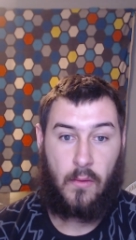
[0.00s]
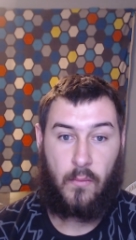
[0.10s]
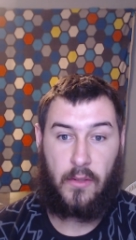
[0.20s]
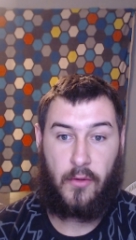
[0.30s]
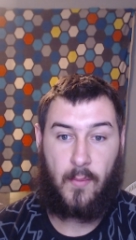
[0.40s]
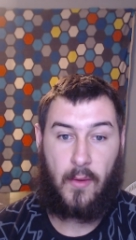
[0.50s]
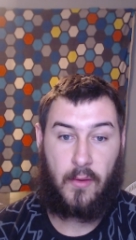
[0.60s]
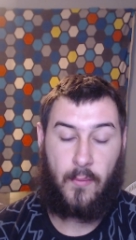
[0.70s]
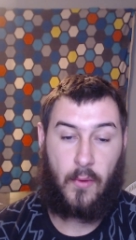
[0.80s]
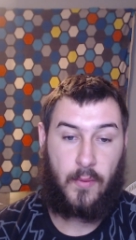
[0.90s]
we learned about the
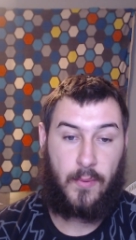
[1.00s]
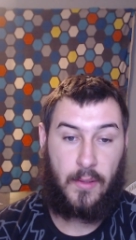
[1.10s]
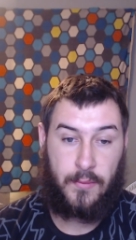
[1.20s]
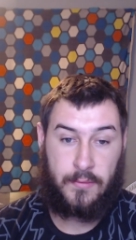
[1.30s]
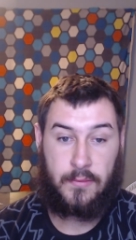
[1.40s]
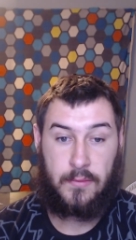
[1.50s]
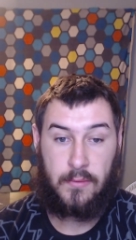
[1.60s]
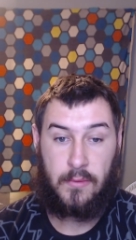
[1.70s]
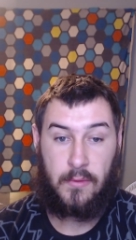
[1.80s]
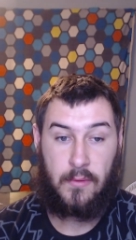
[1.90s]
Maori people
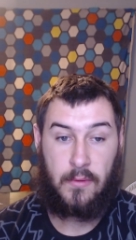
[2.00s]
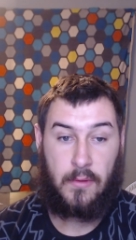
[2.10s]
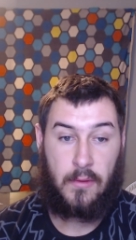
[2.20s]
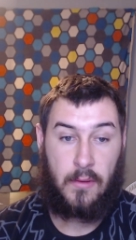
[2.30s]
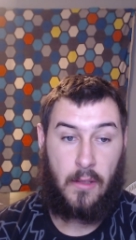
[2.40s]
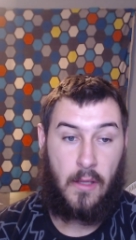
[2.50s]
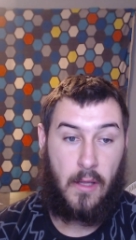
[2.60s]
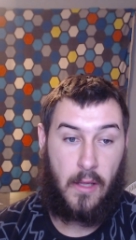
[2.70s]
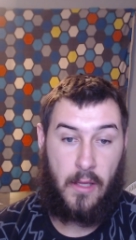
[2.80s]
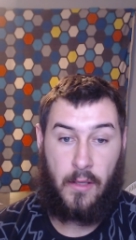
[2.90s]

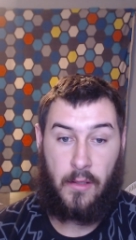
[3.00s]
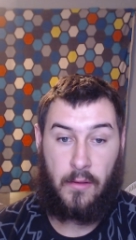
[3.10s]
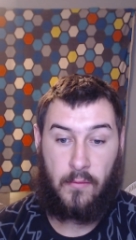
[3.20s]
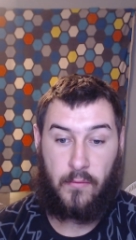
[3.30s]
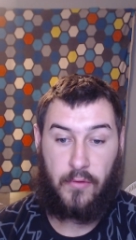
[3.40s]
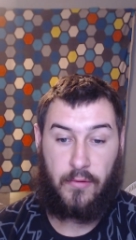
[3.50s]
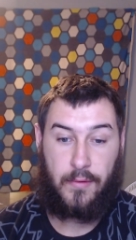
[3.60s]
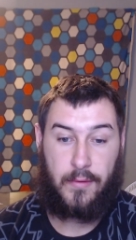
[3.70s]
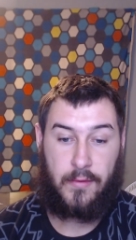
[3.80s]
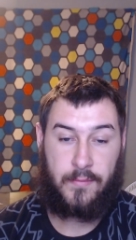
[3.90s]
in
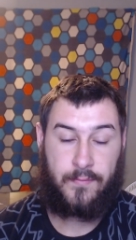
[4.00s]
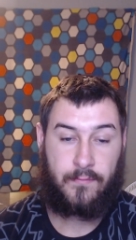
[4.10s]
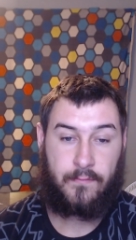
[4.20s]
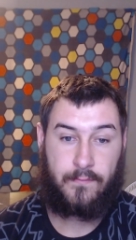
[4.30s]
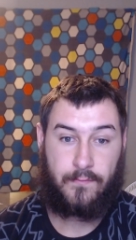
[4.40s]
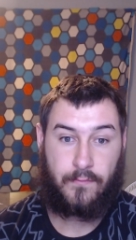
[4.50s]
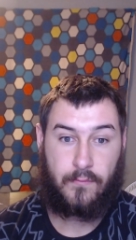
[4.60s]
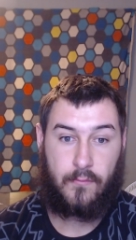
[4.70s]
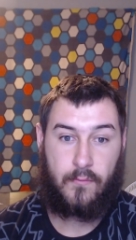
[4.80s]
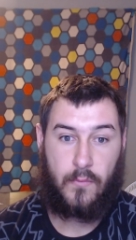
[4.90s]
Rotorua, and
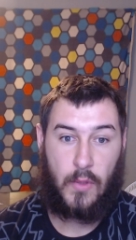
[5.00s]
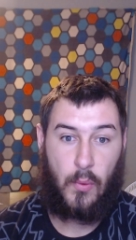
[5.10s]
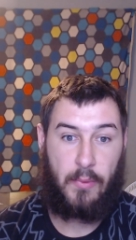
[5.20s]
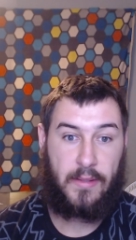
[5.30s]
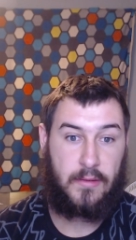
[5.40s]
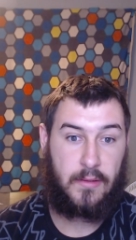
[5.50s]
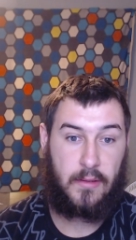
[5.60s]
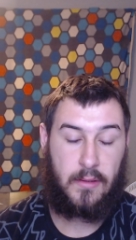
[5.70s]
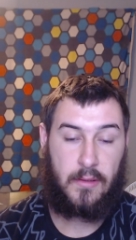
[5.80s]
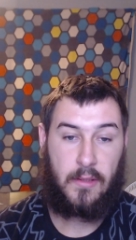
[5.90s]
we went
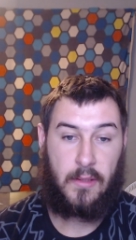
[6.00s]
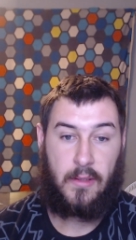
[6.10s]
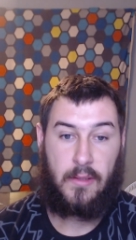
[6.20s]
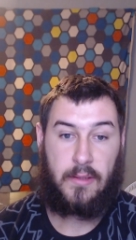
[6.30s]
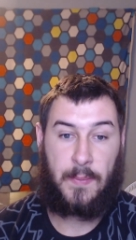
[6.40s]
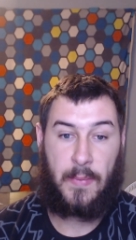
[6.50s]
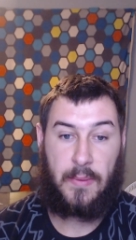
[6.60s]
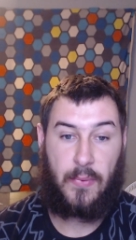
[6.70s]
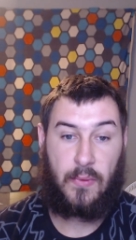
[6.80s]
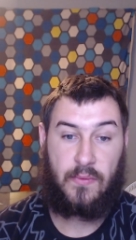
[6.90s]
to
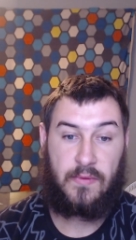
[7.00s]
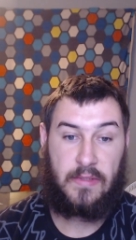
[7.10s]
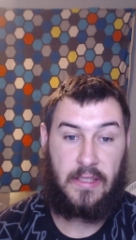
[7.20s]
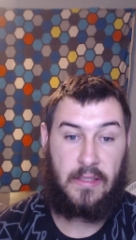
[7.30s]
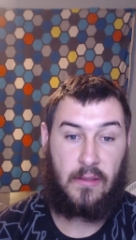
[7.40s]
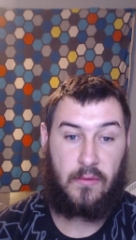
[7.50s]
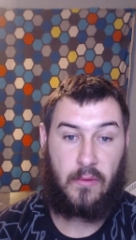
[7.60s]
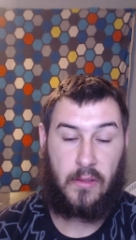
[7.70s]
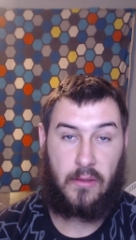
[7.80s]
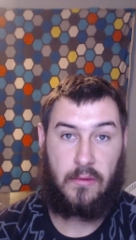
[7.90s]
mud pools there. That was
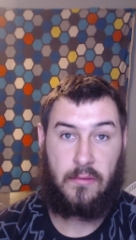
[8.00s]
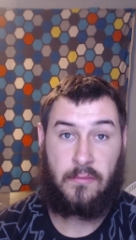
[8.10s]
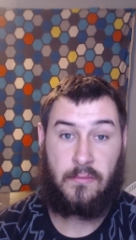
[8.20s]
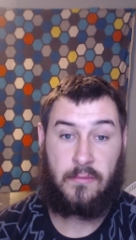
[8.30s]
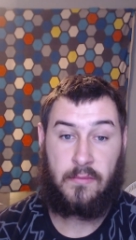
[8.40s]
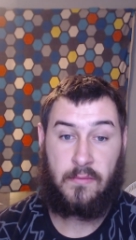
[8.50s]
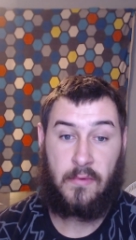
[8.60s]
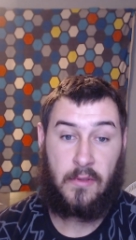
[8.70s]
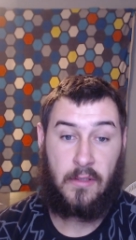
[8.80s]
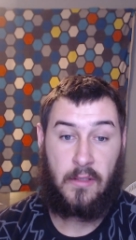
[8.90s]
quite good.
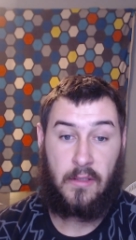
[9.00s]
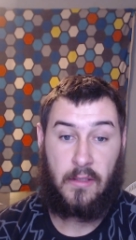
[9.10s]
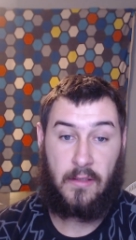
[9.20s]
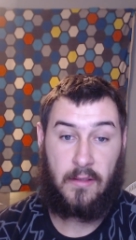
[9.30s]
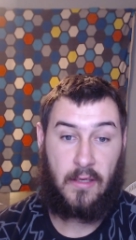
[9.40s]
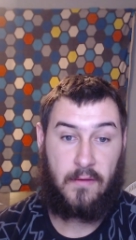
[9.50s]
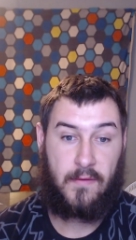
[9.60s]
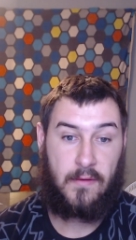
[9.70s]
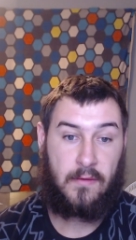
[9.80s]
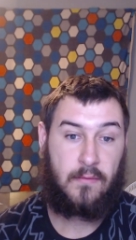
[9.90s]
And
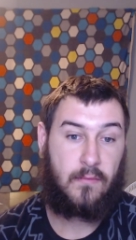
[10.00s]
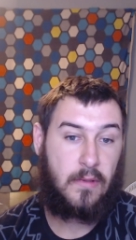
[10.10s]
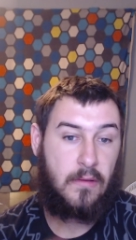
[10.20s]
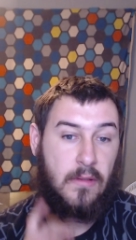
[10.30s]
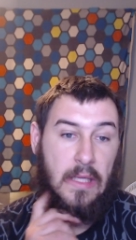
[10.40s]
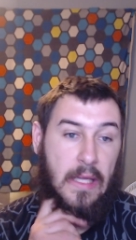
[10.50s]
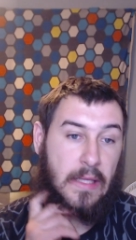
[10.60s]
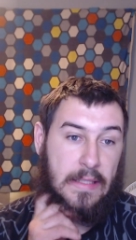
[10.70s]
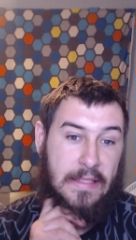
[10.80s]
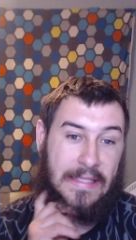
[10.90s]
Nafa, and,
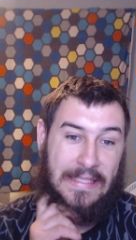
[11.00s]
and